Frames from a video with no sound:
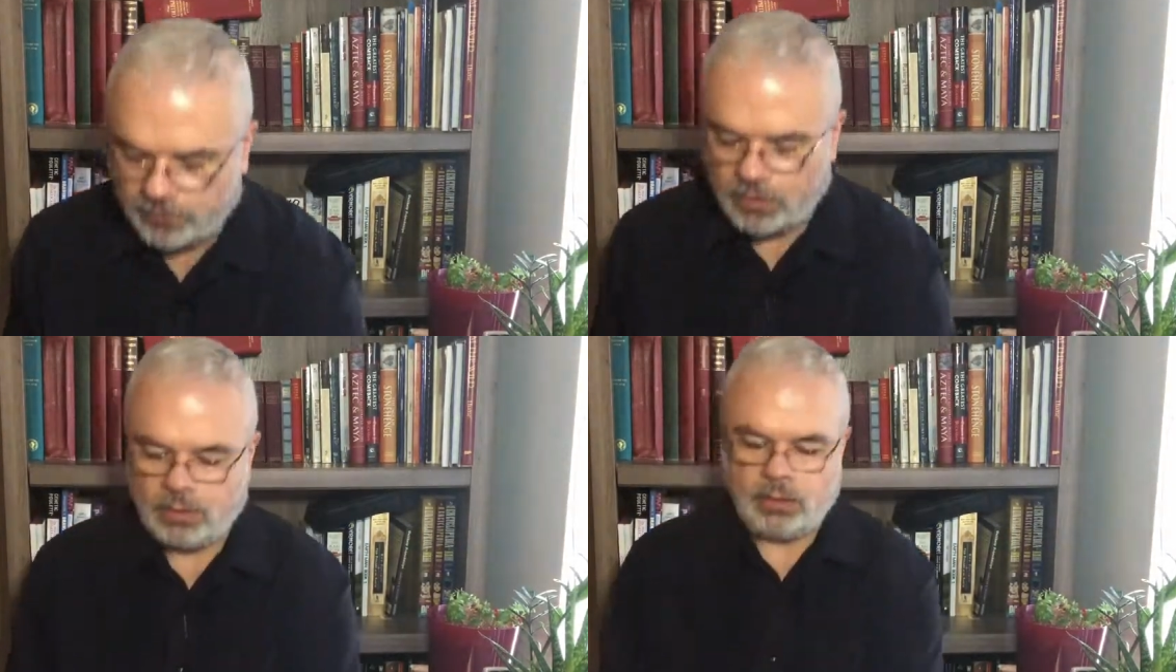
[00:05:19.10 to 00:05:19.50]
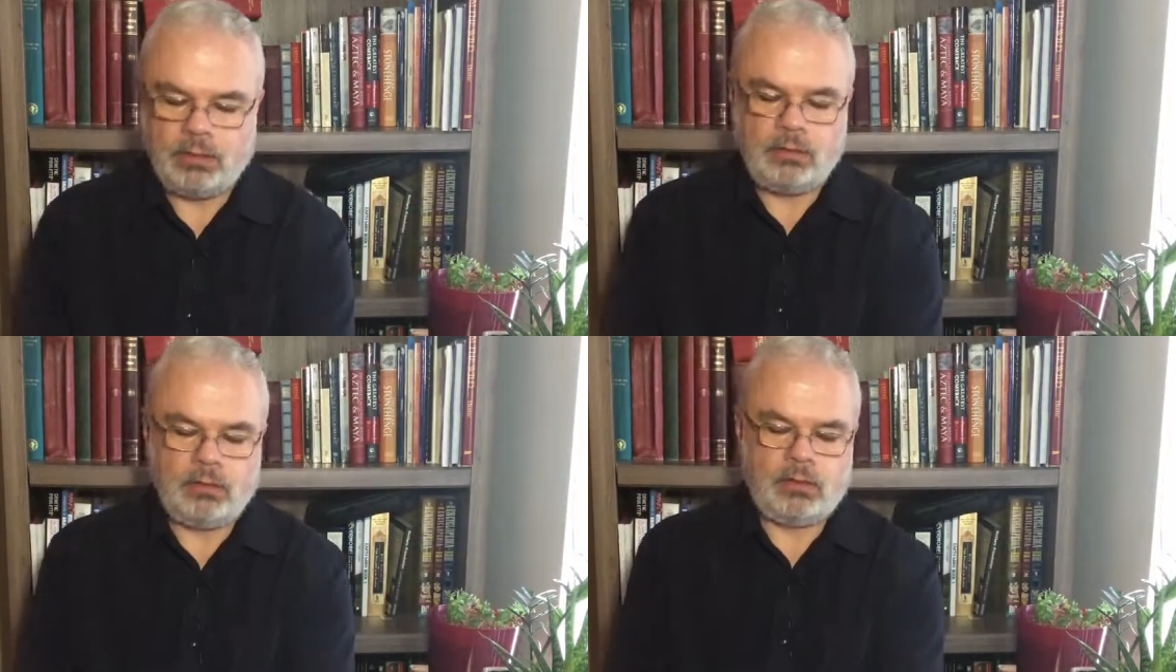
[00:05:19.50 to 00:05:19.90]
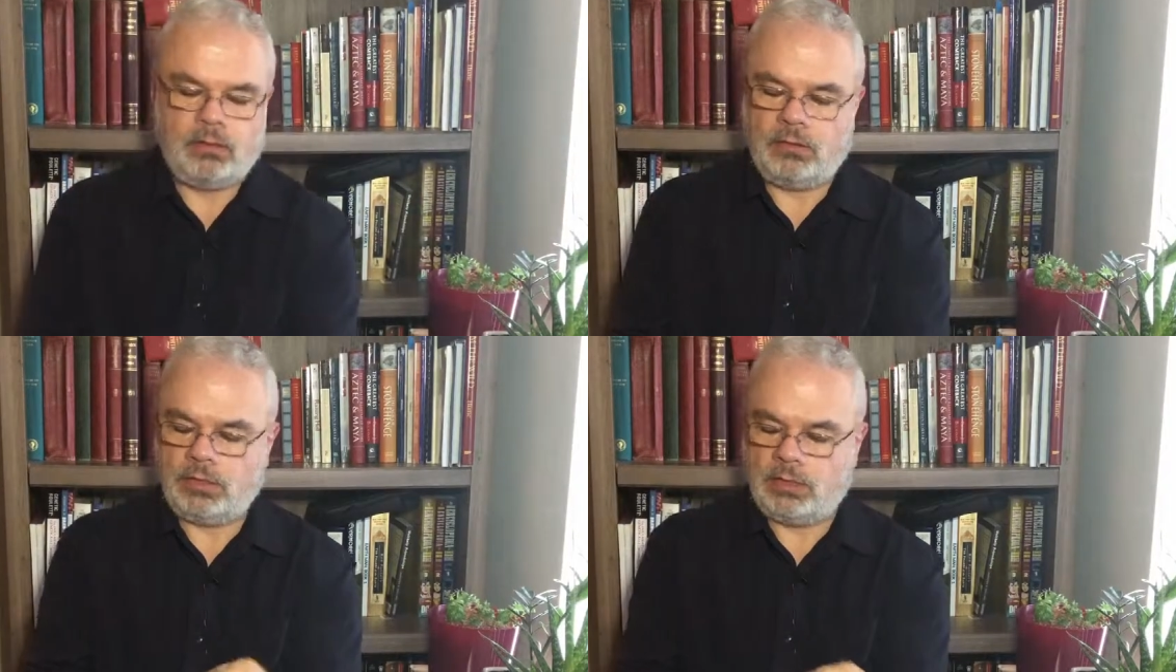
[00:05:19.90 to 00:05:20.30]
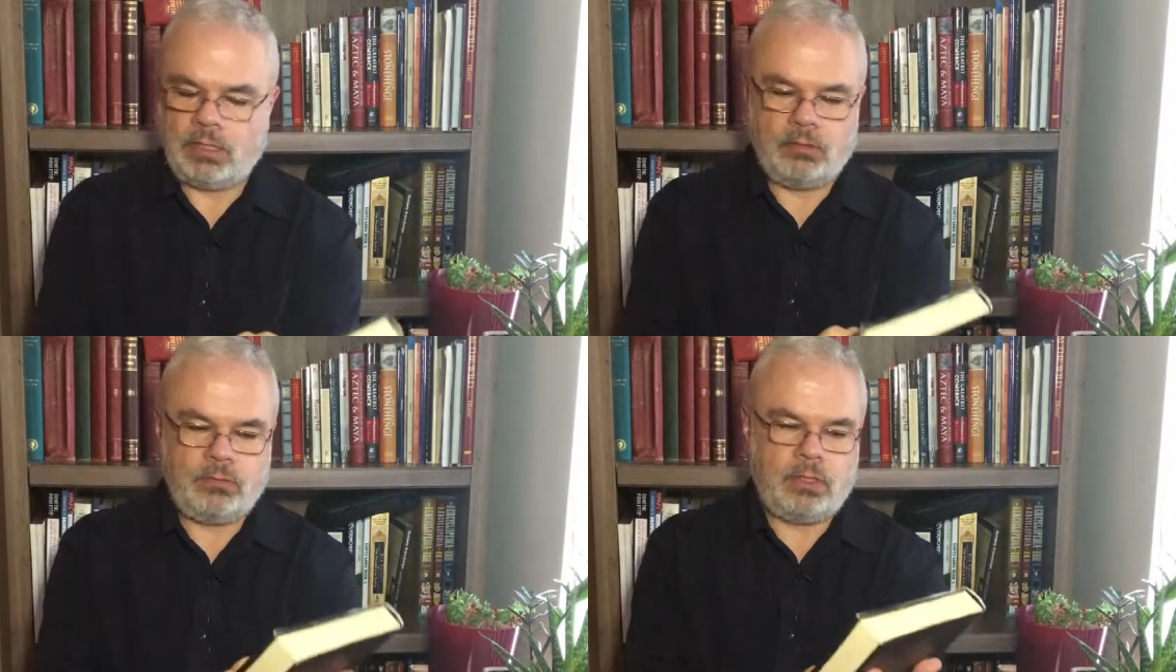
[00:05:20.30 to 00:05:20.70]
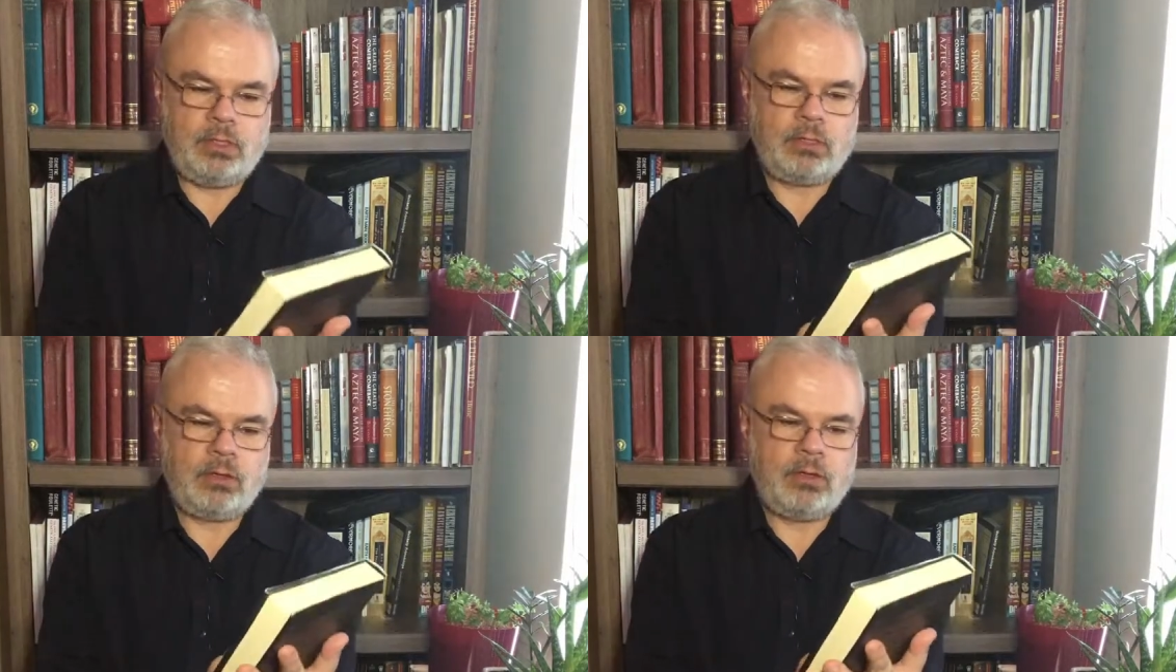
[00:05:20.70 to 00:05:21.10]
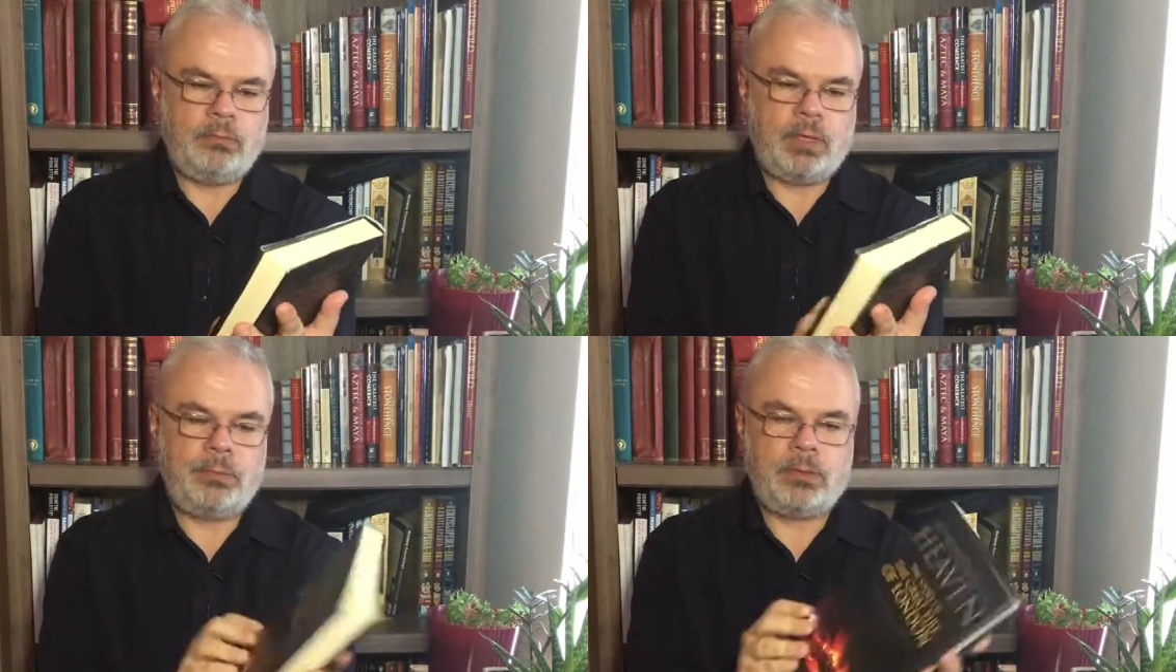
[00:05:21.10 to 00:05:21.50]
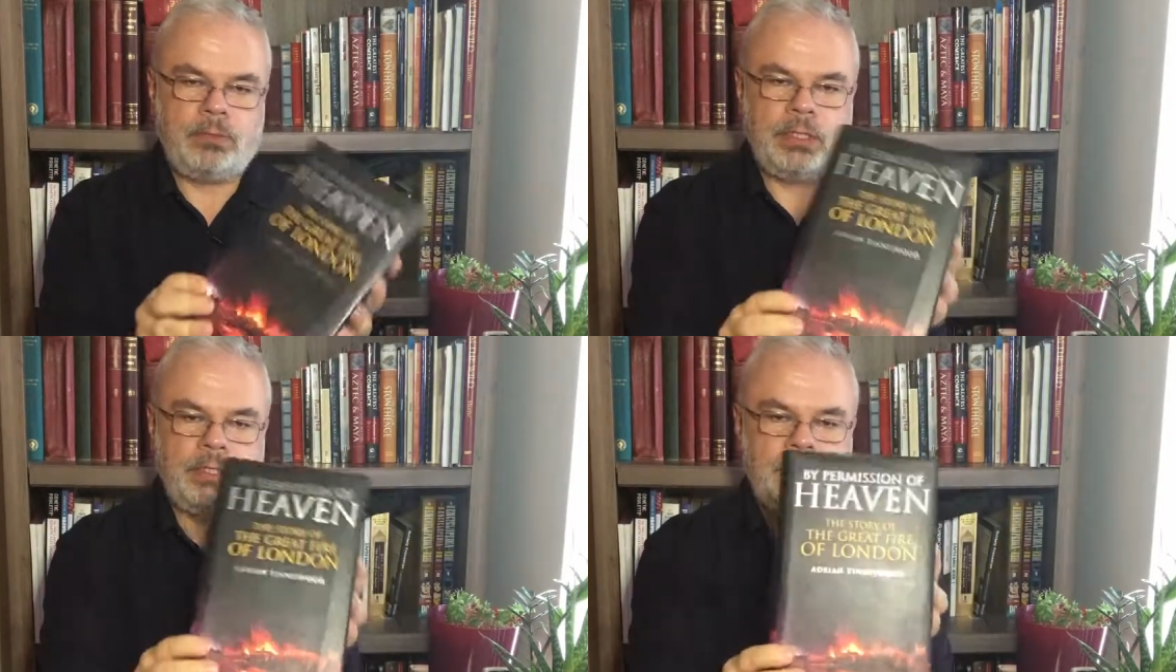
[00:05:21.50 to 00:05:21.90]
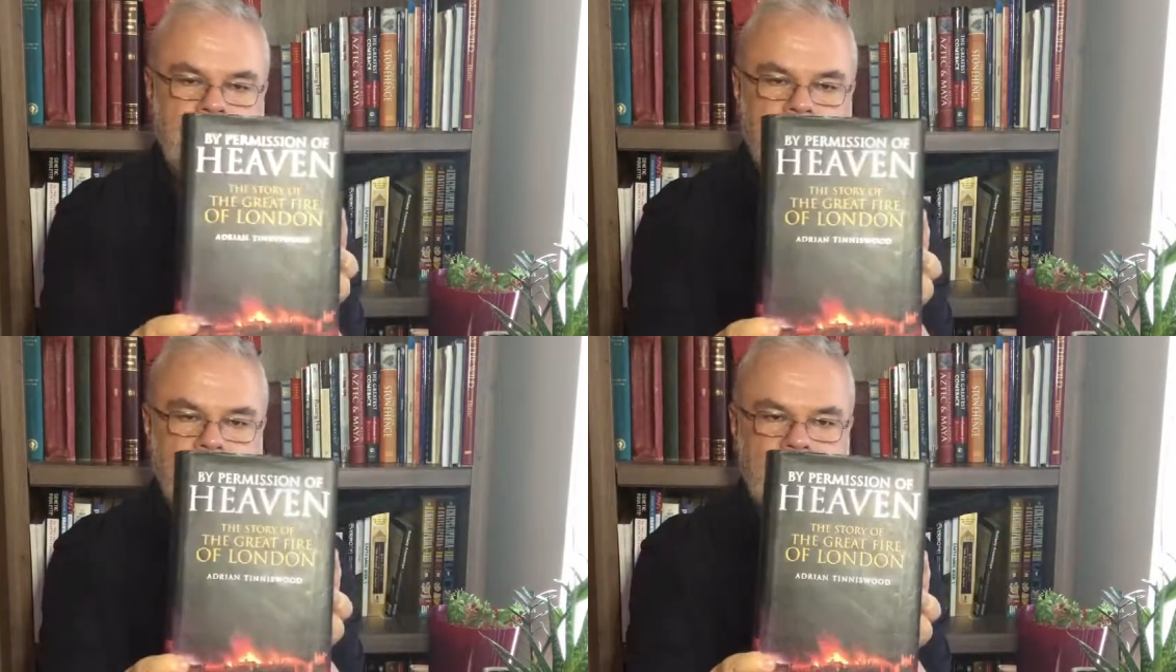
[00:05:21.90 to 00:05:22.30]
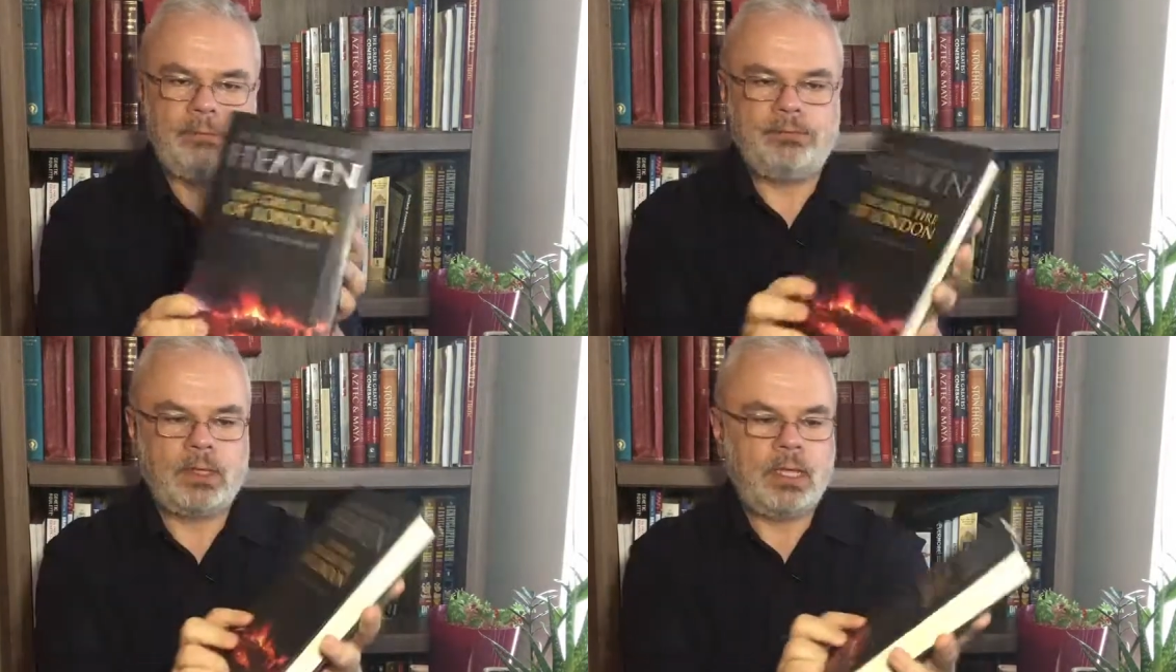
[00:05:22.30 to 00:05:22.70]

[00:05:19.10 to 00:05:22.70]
finally, there's another one here called By Permission of Heaven.